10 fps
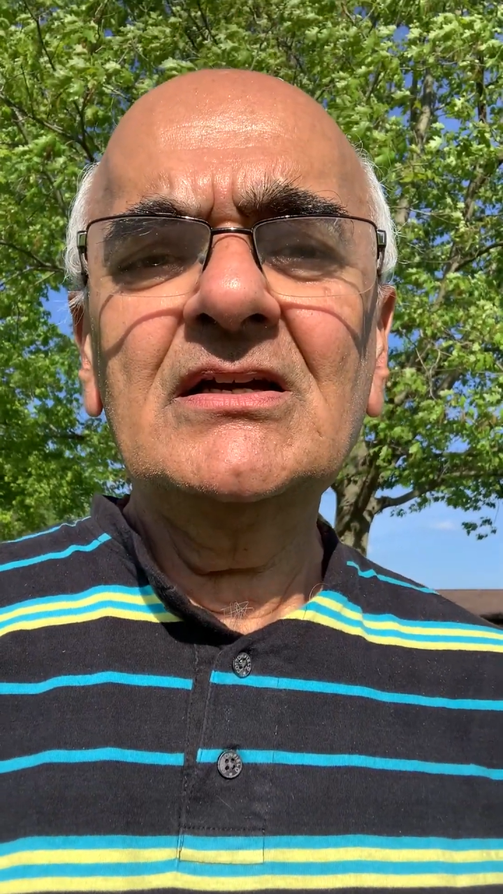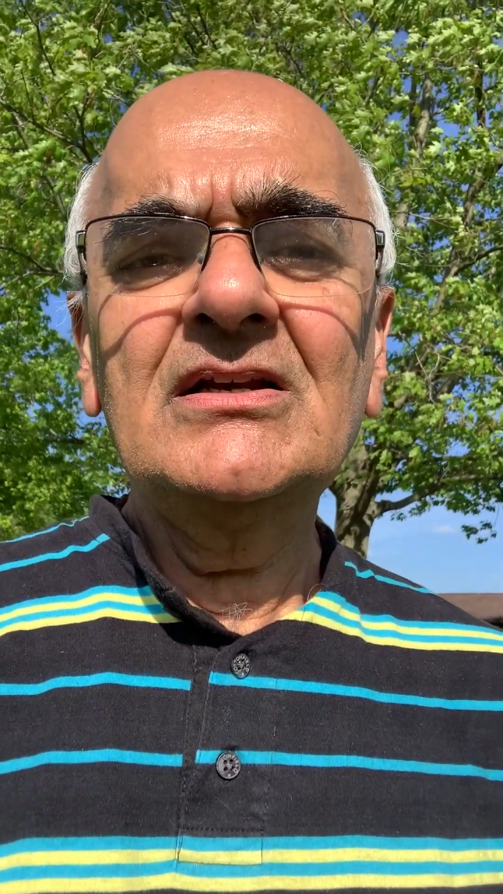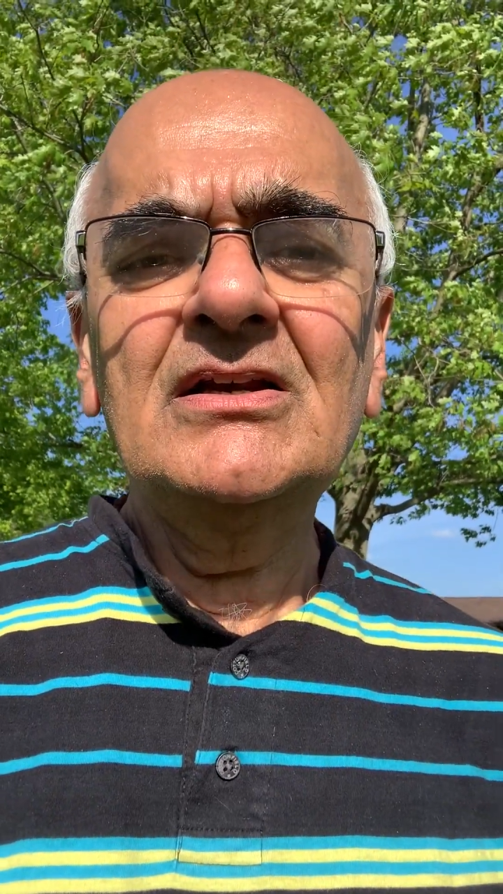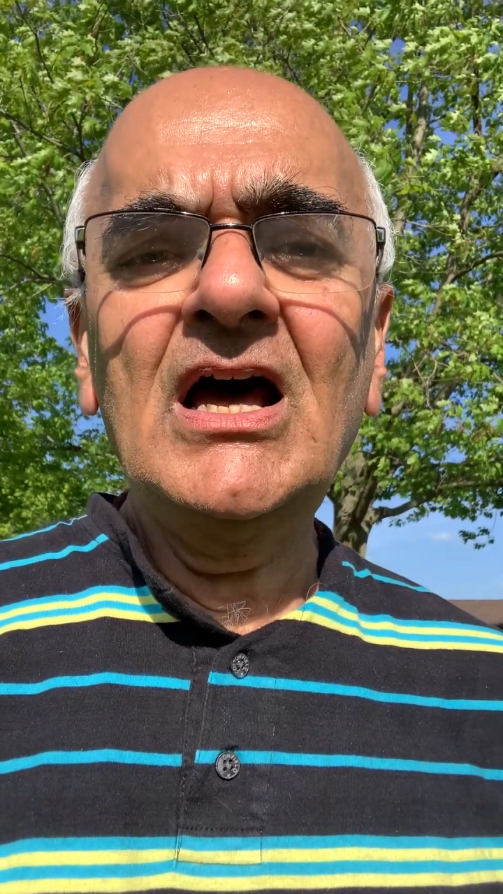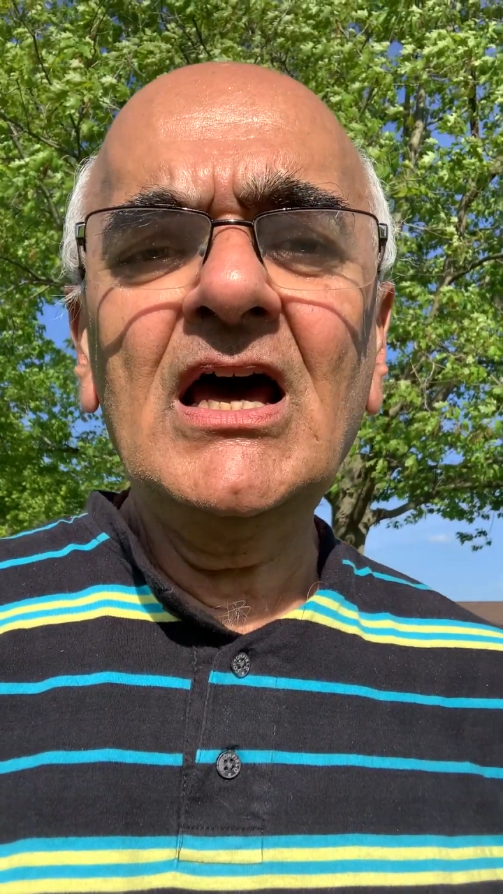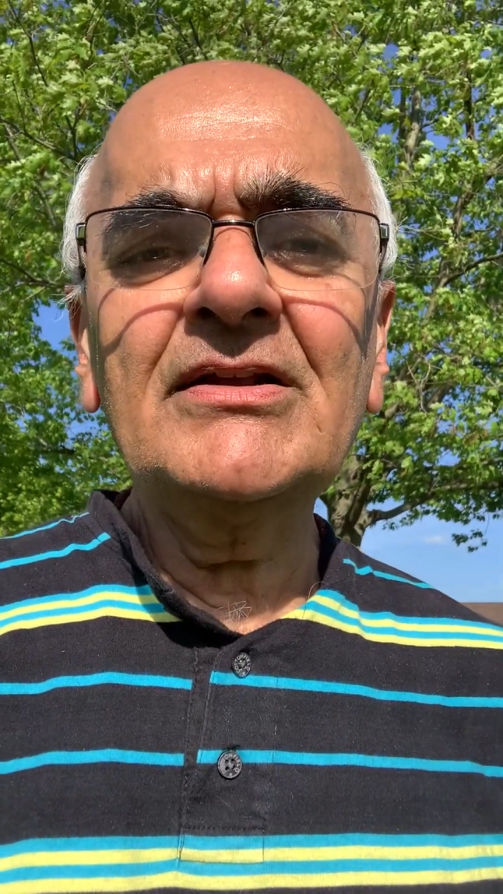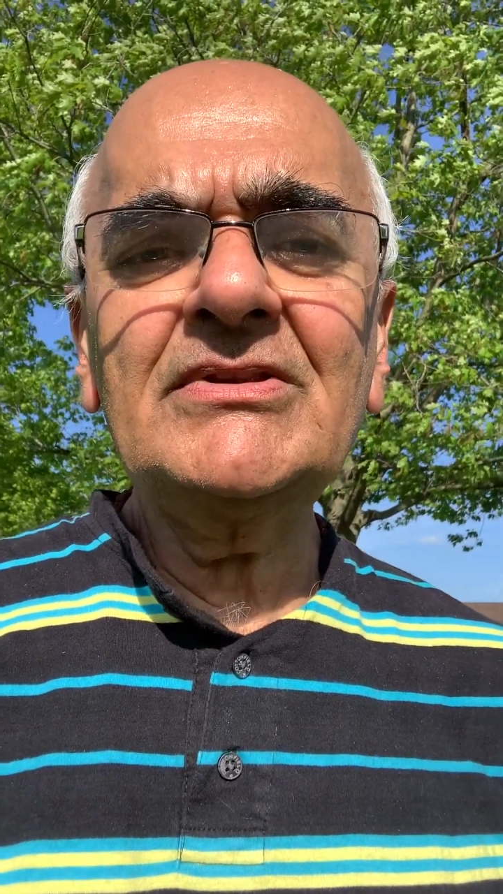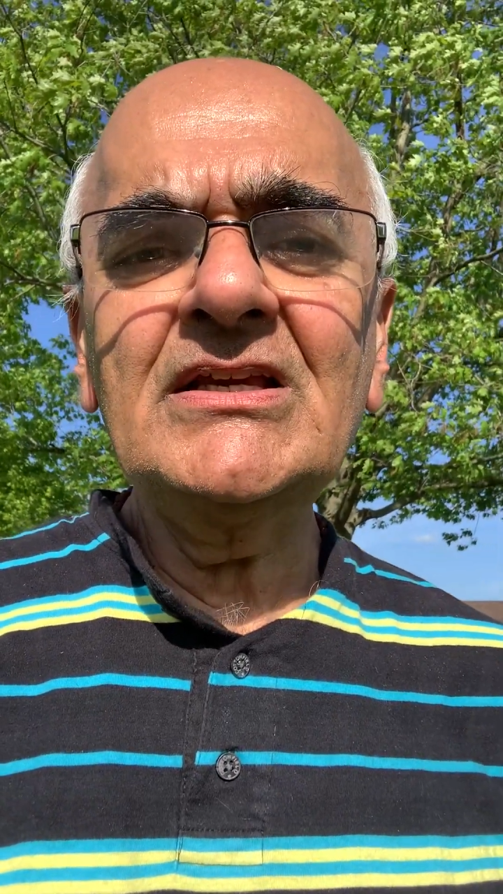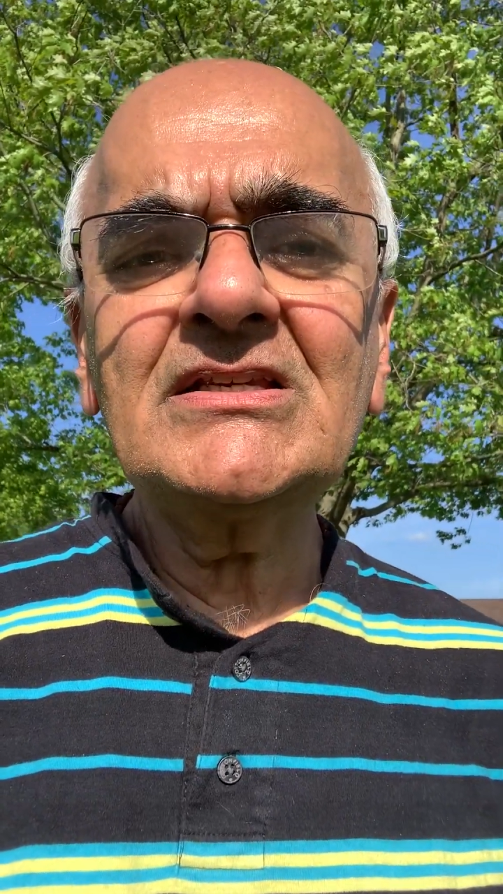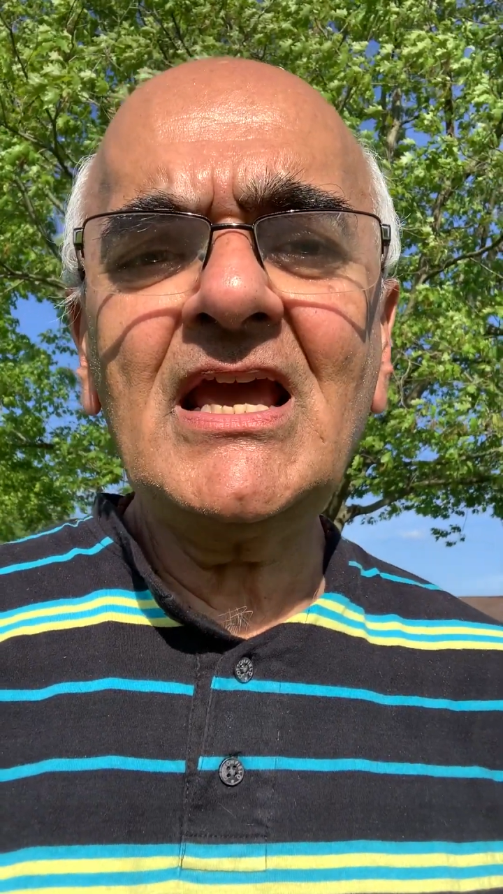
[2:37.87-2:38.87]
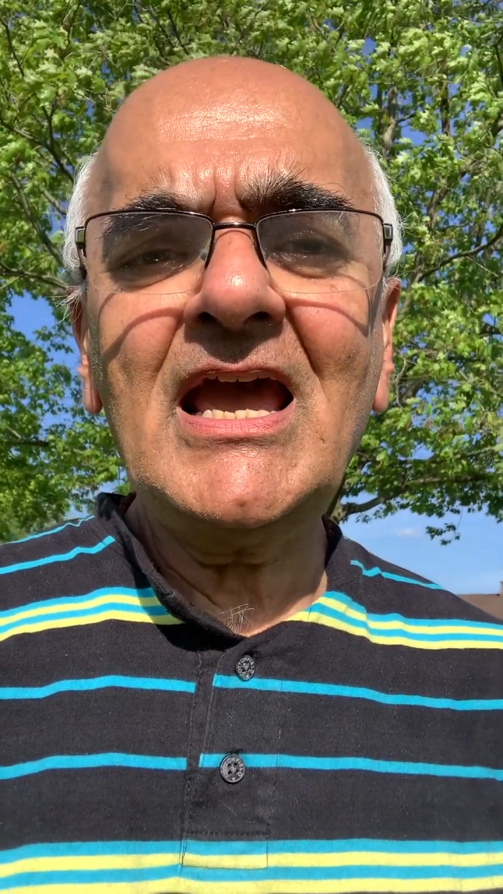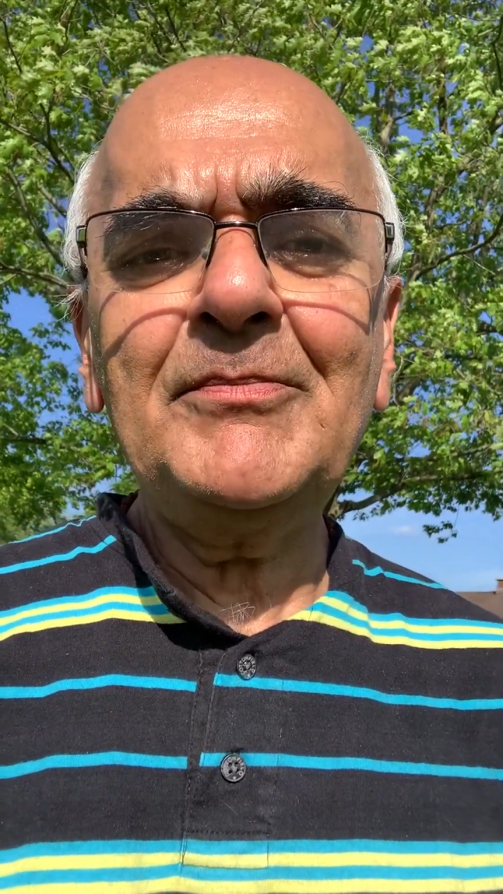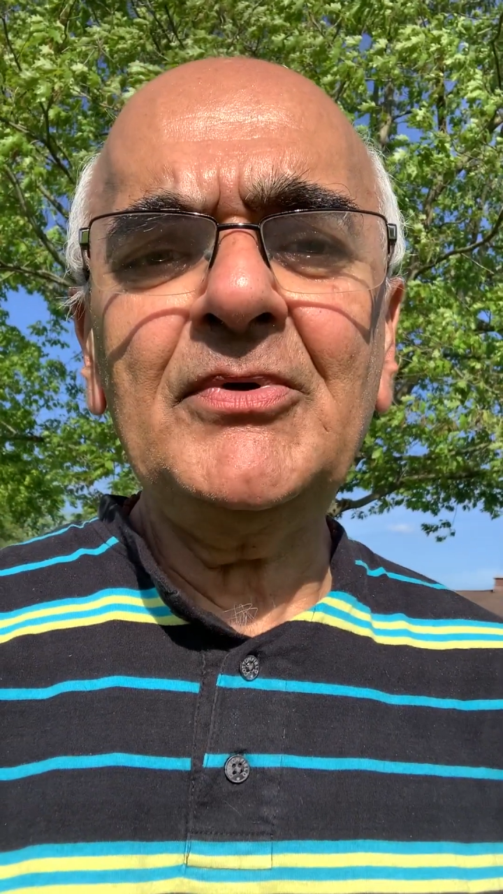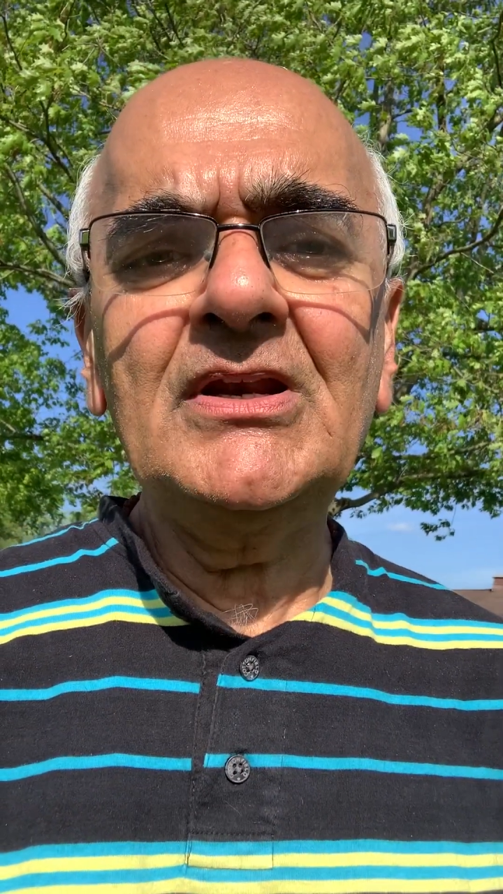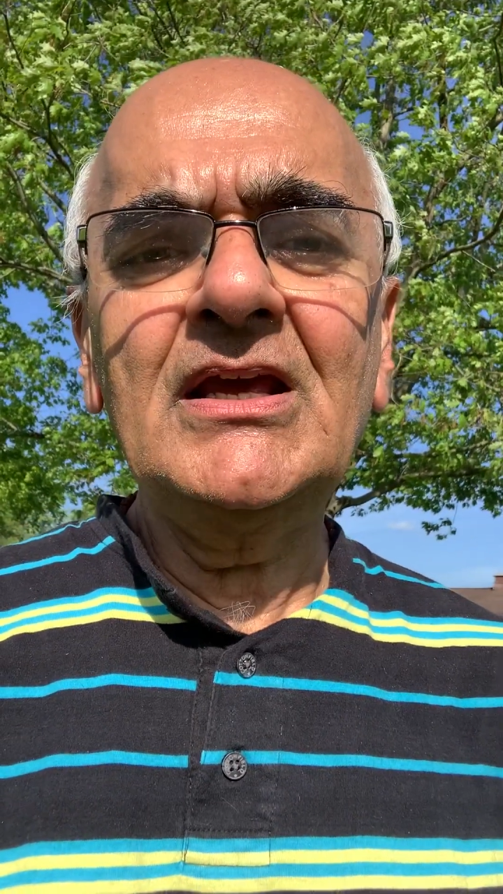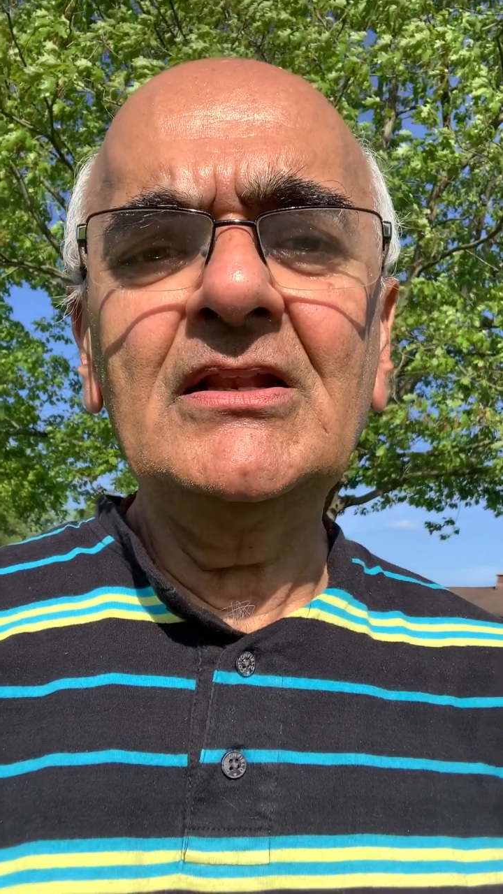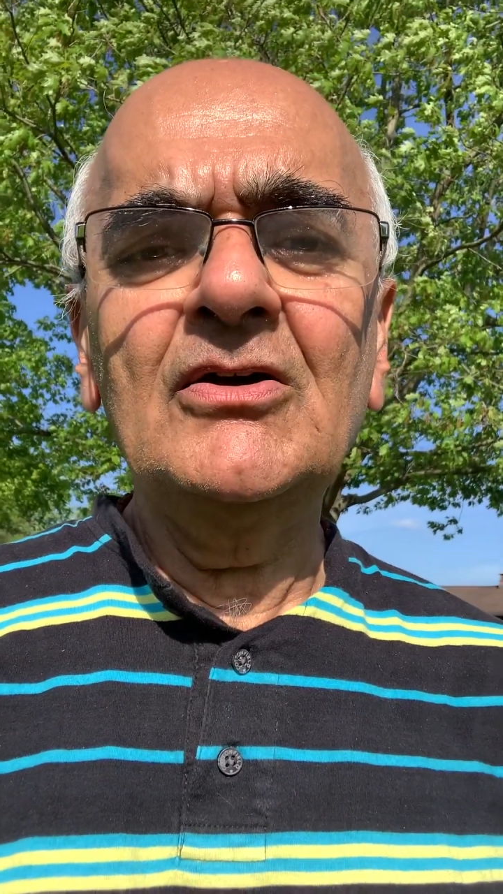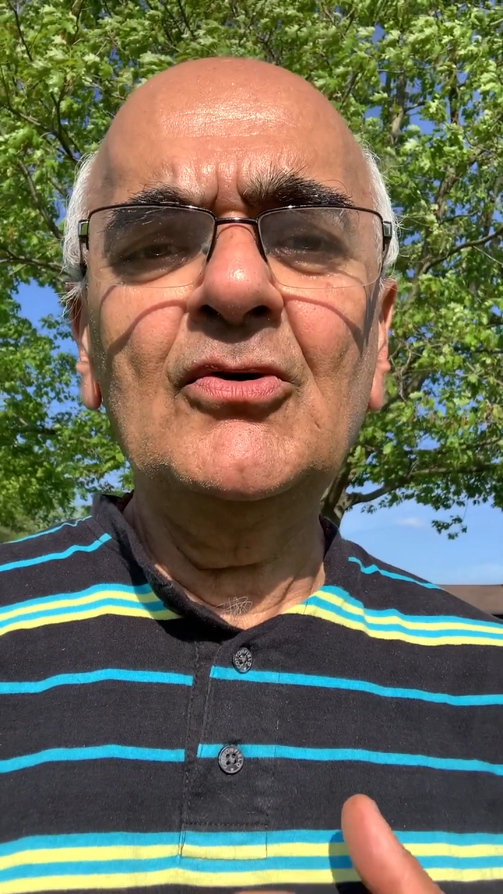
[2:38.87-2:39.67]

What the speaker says: a lot of things happen and the